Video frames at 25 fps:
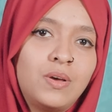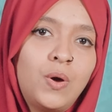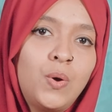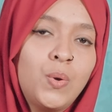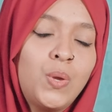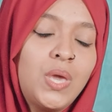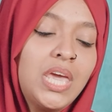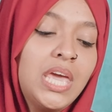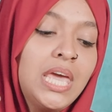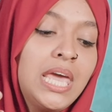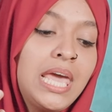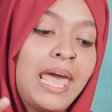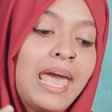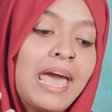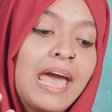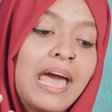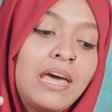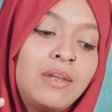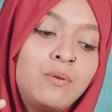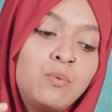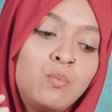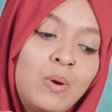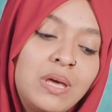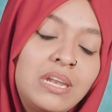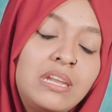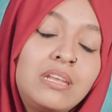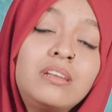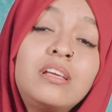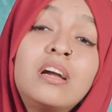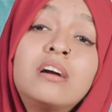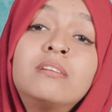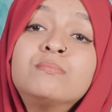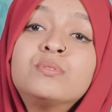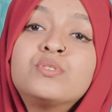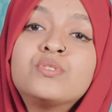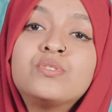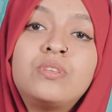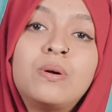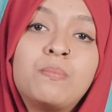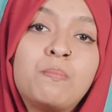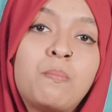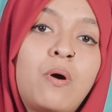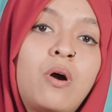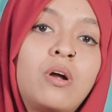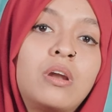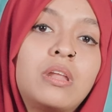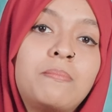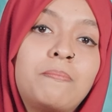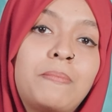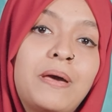Okay, and when it comes to the
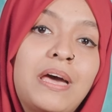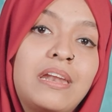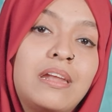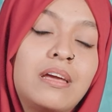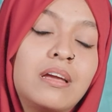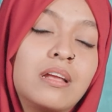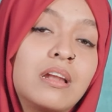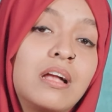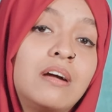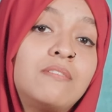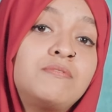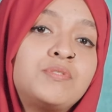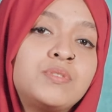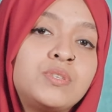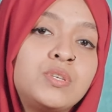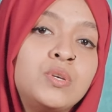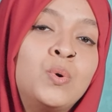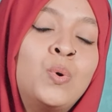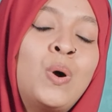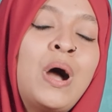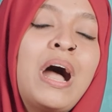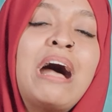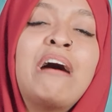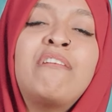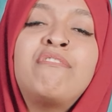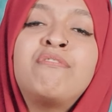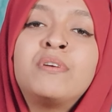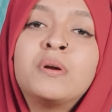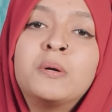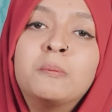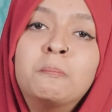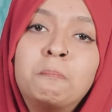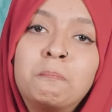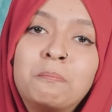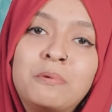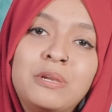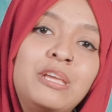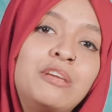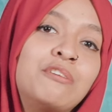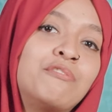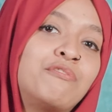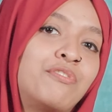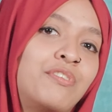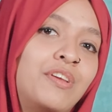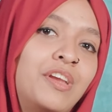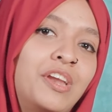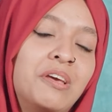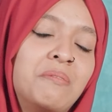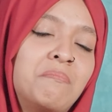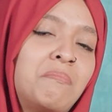body paragraphs, you have complete
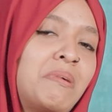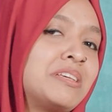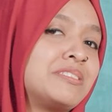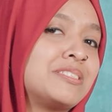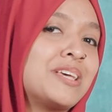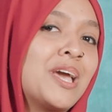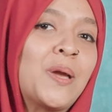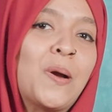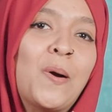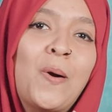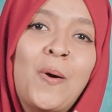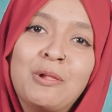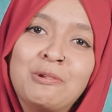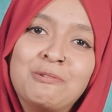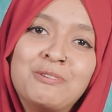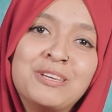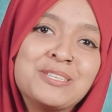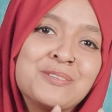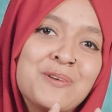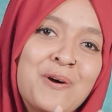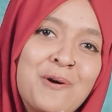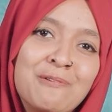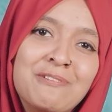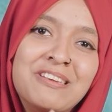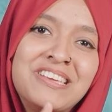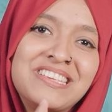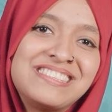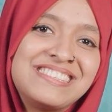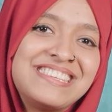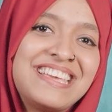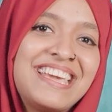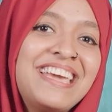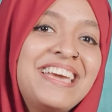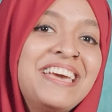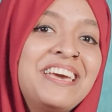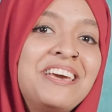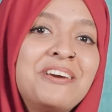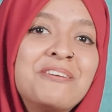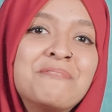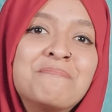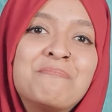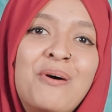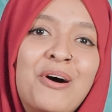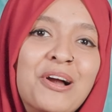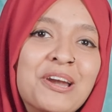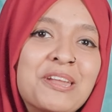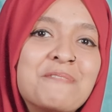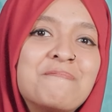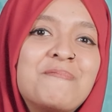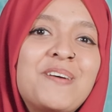freedom. As I always say,
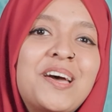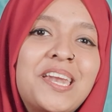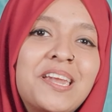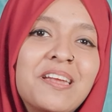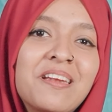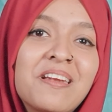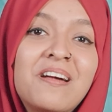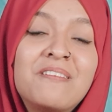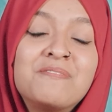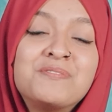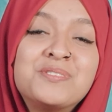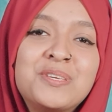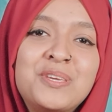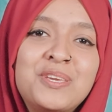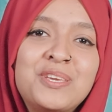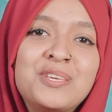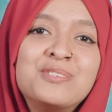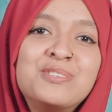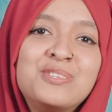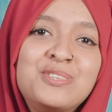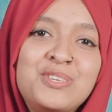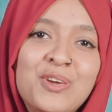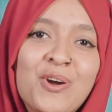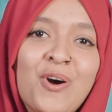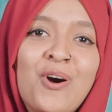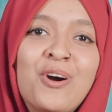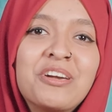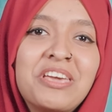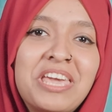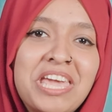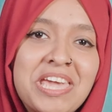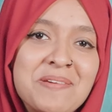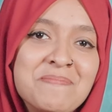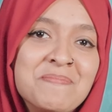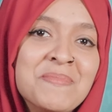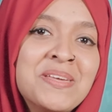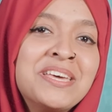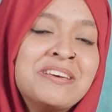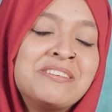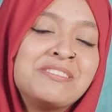body paragraphs is your game.